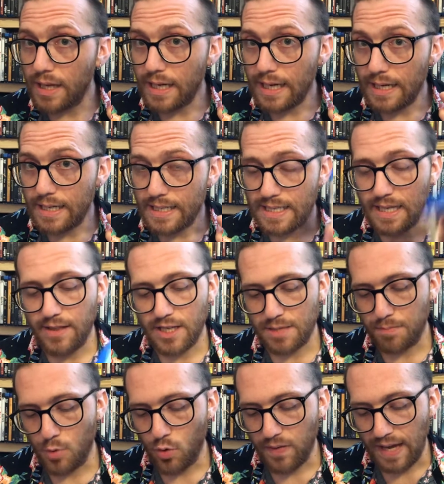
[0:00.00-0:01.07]
need to see this
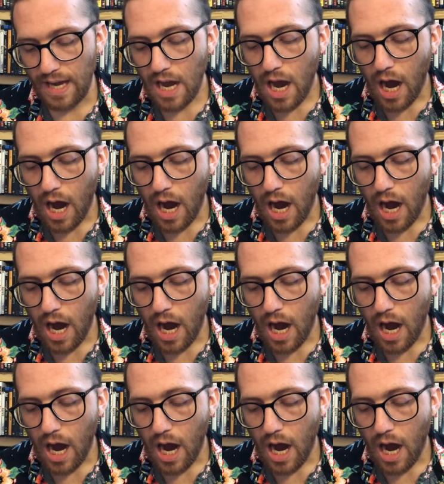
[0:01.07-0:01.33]
movie.